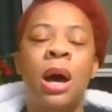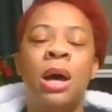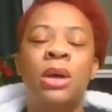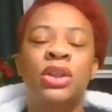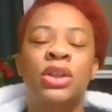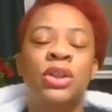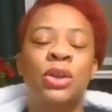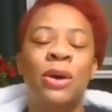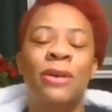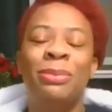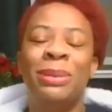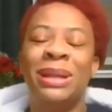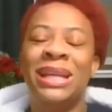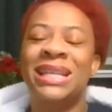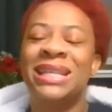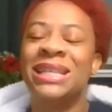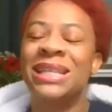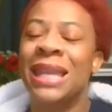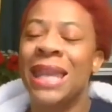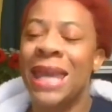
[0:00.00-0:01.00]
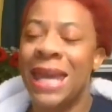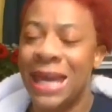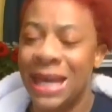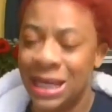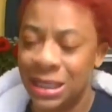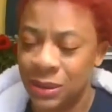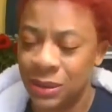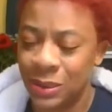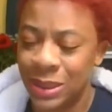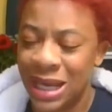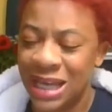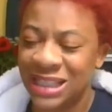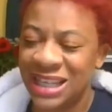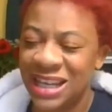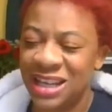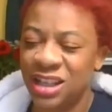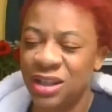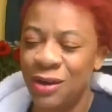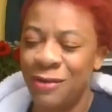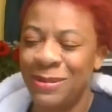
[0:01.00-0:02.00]
Soft Place to Land. Okay, I
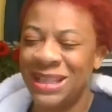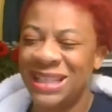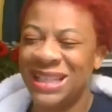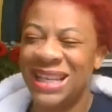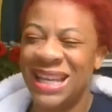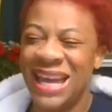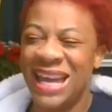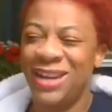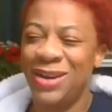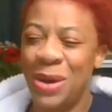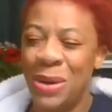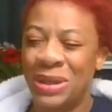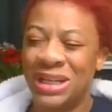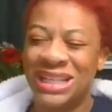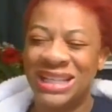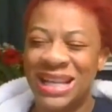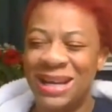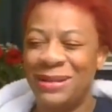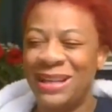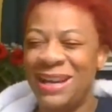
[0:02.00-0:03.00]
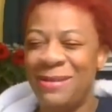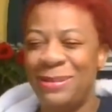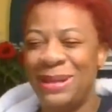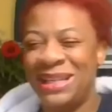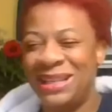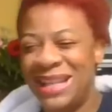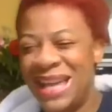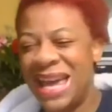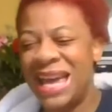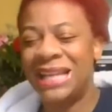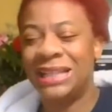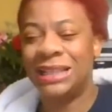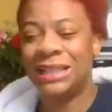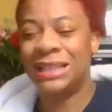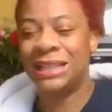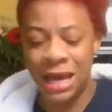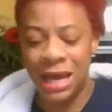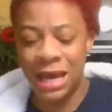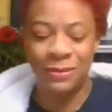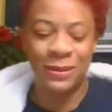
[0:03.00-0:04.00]
said Soft Place to Land on. It's not Soft Place to
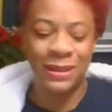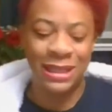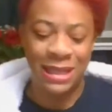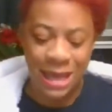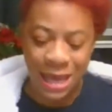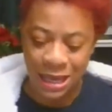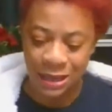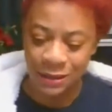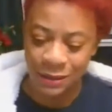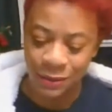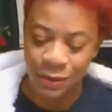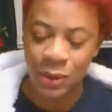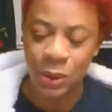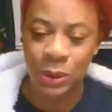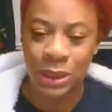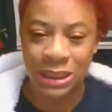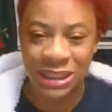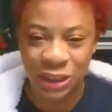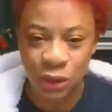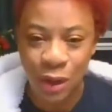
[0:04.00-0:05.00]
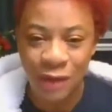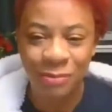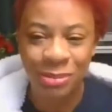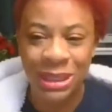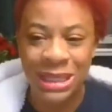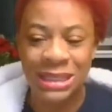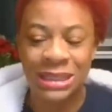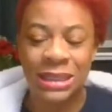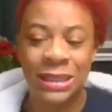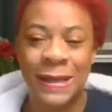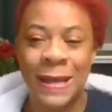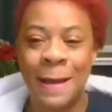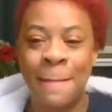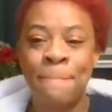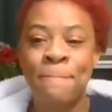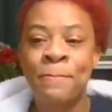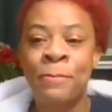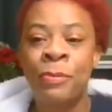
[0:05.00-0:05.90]
Land. Soft Place to Land.